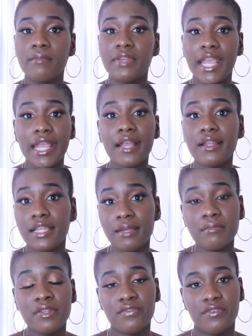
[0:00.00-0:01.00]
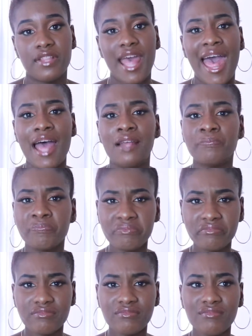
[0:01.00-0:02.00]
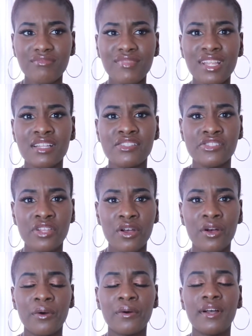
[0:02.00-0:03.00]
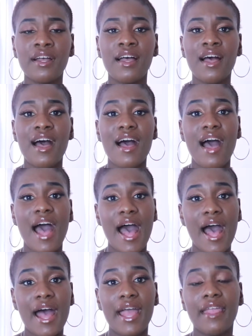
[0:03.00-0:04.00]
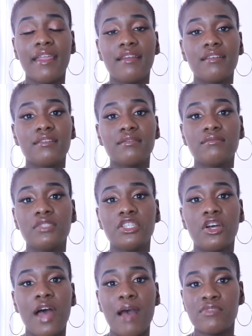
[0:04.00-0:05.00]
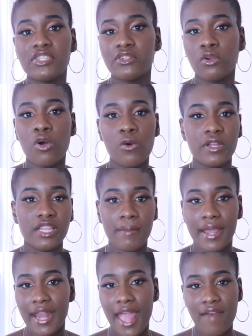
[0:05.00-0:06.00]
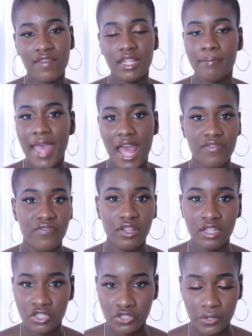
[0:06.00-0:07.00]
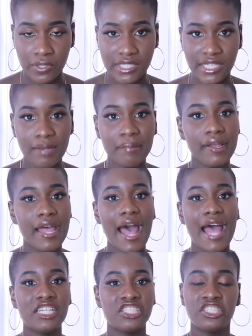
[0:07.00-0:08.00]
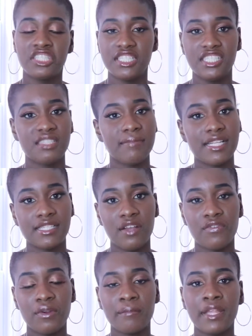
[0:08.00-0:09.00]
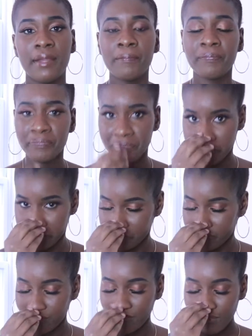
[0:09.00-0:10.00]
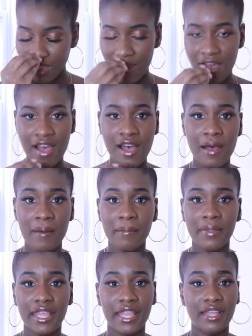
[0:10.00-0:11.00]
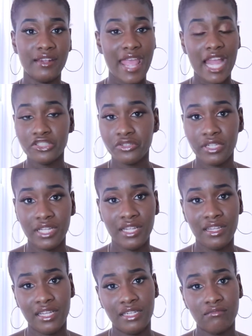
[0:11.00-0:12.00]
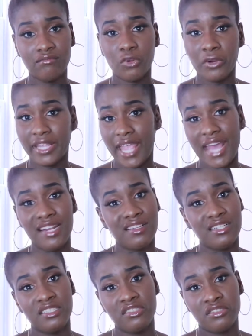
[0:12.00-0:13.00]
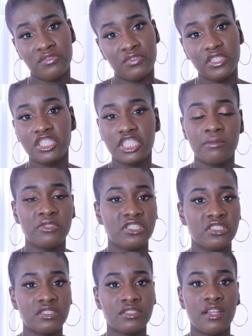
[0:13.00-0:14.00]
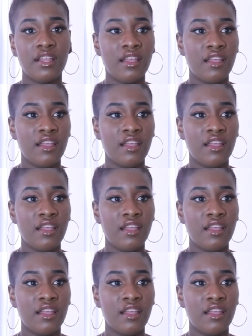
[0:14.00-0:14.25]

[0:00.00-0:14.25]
they condemned me for that. And so I was still cool with them. I didn't have any bad feelings towards them, but I just distanced myself from them. And naturally and organically, the friendships just